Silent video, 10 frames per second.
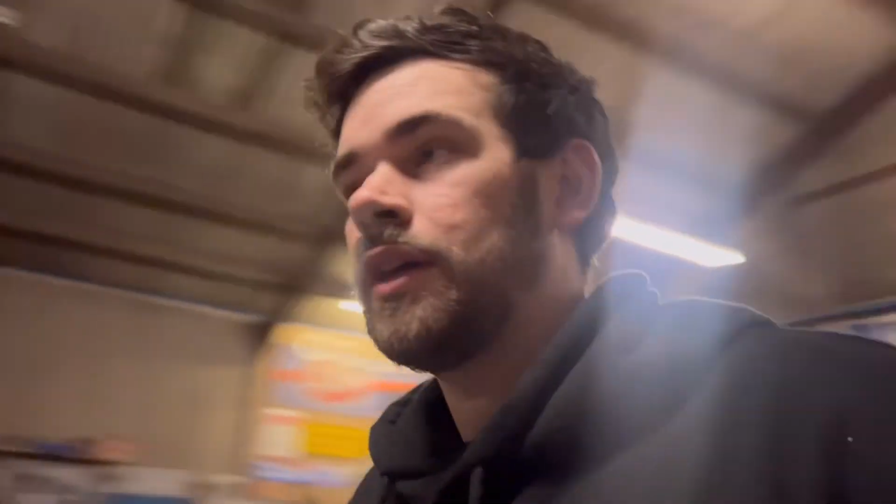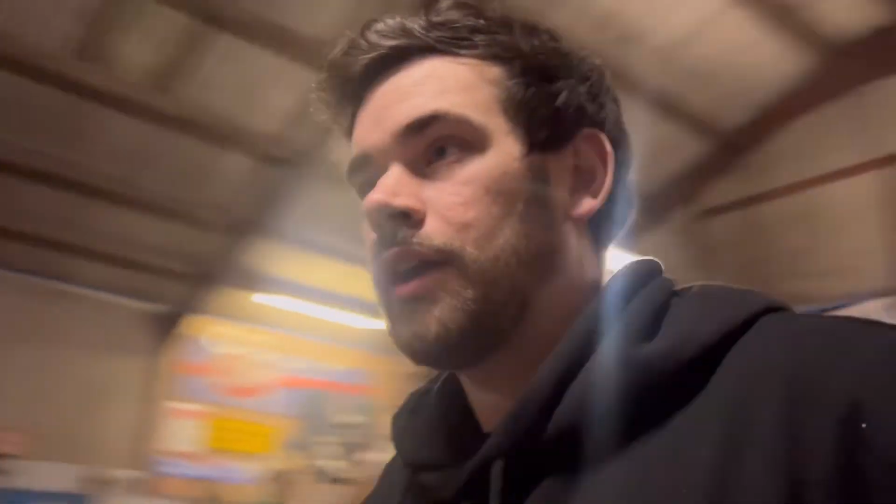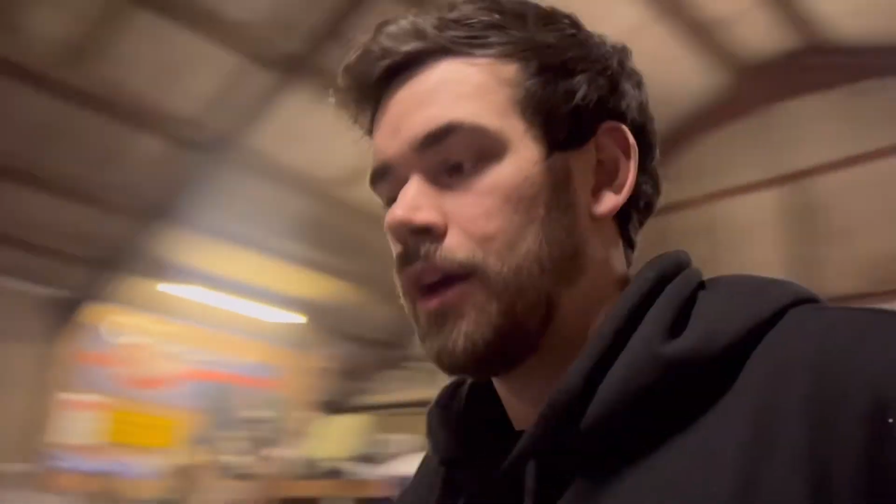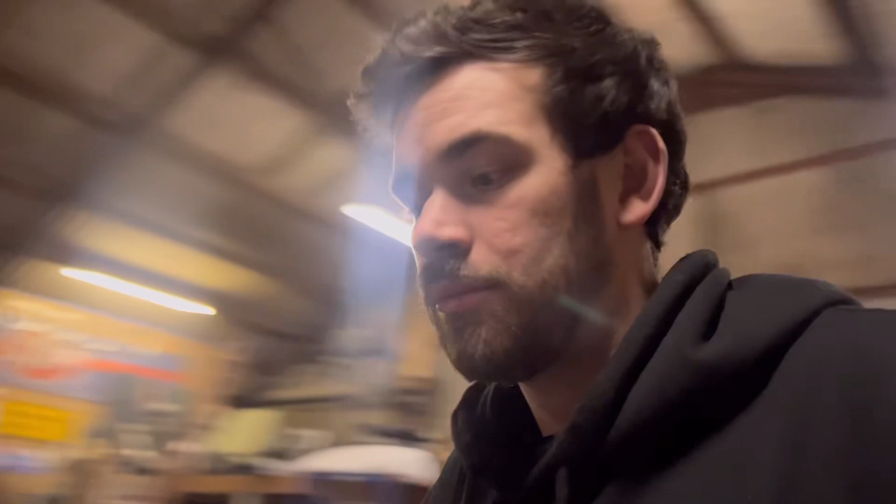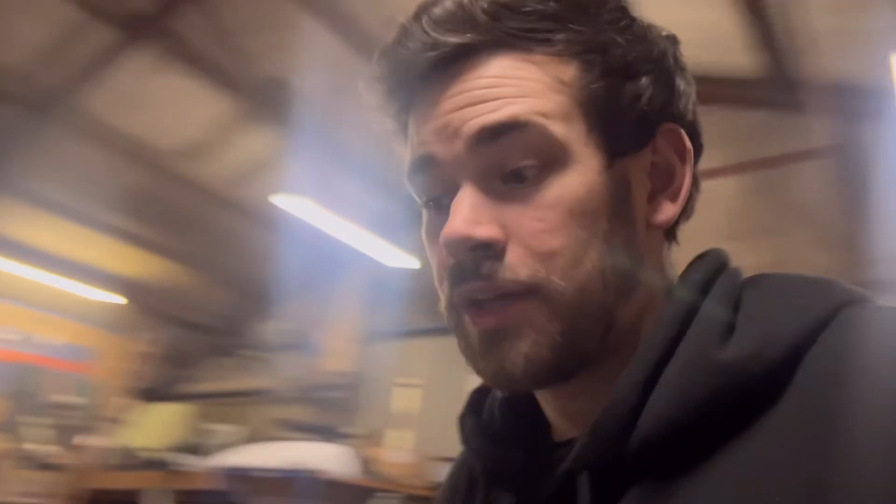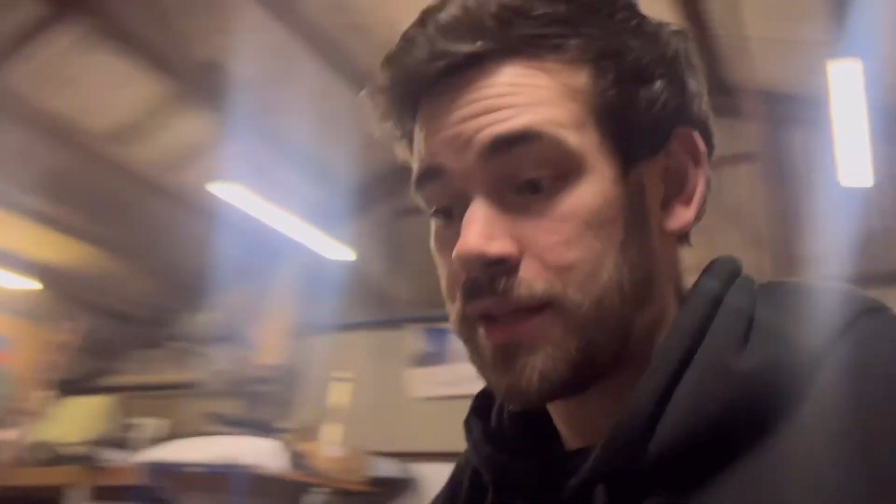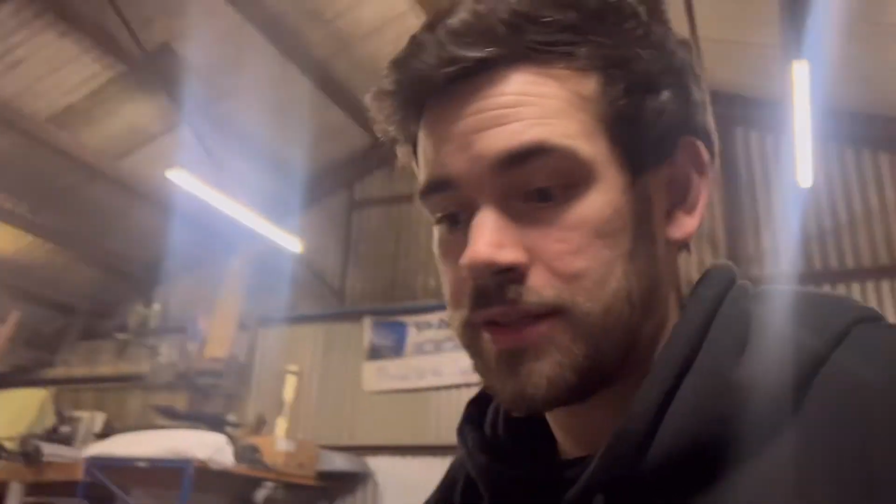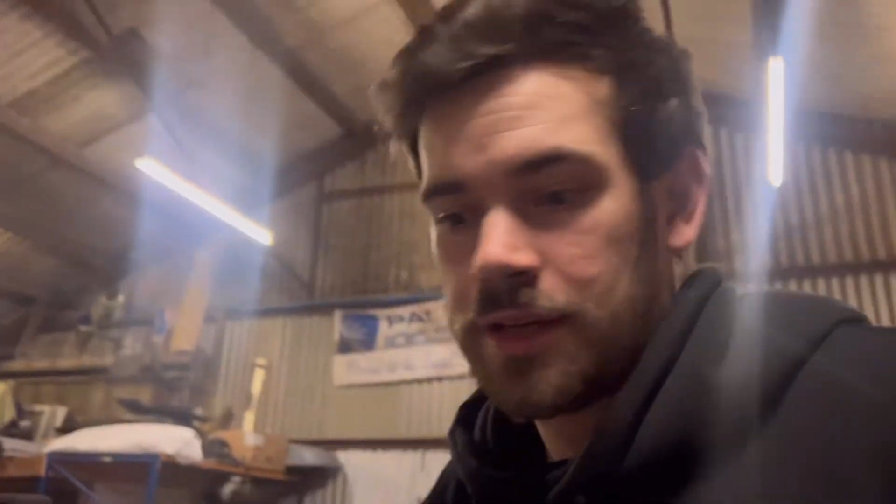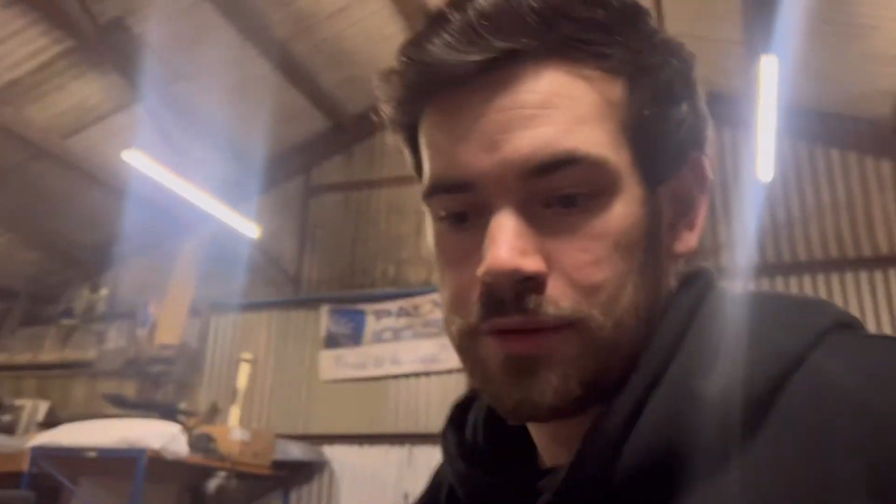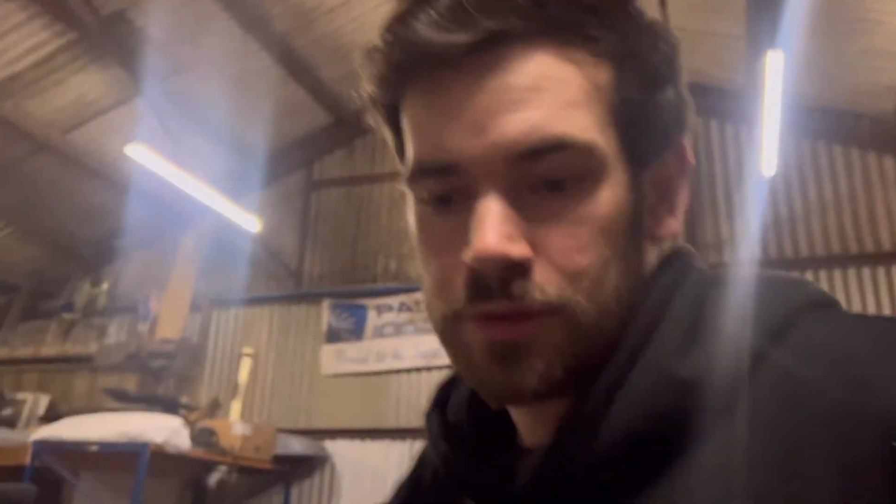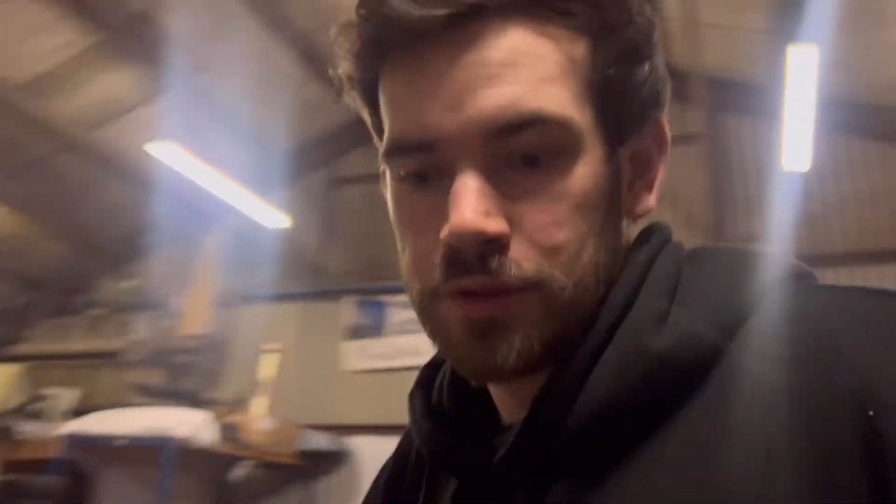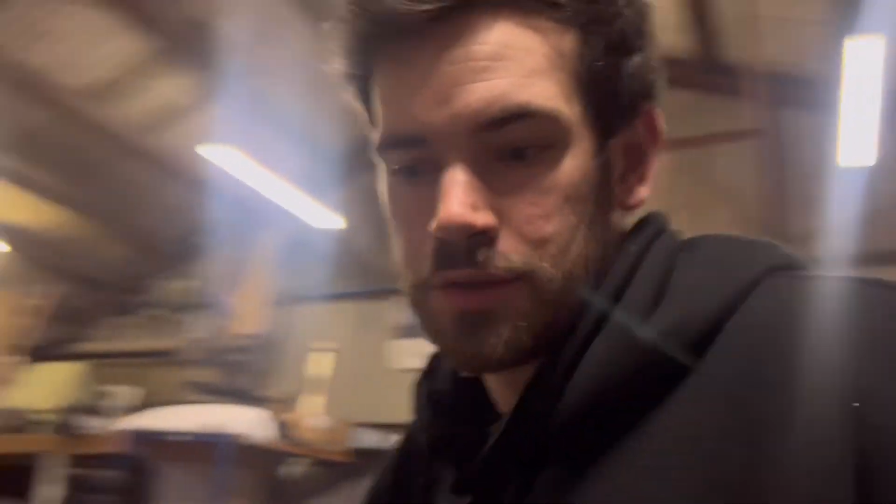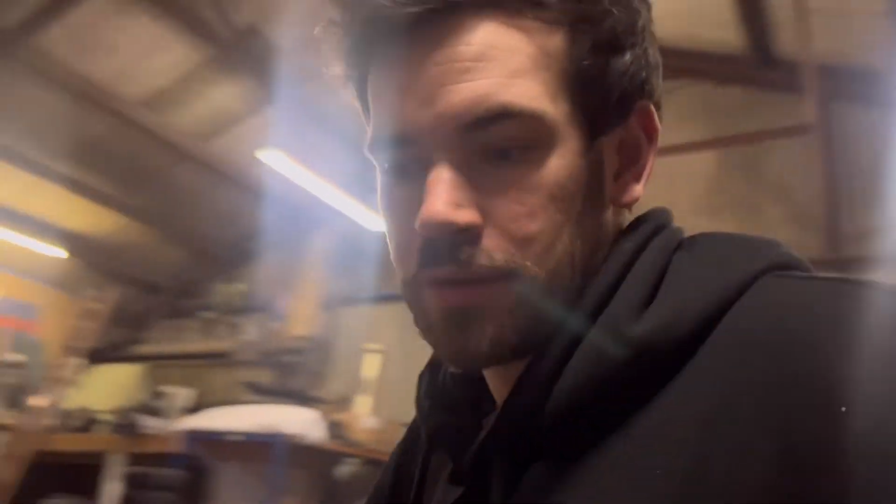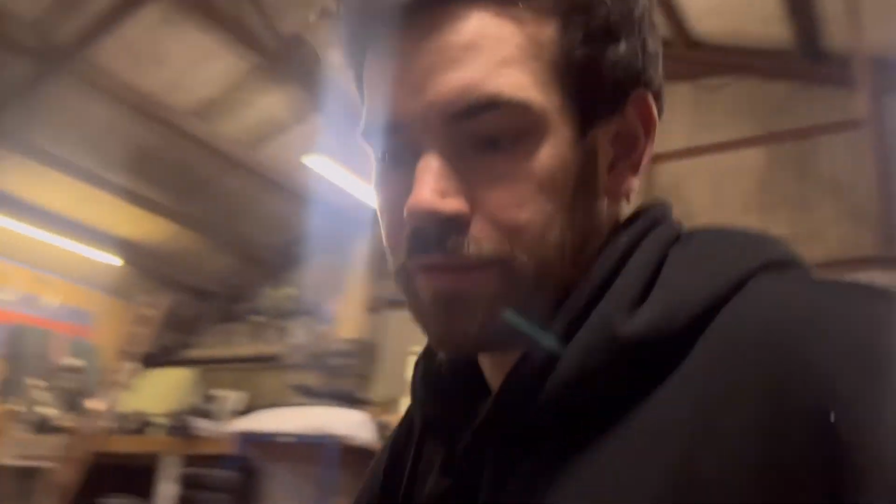Like I said, I'm not going to do any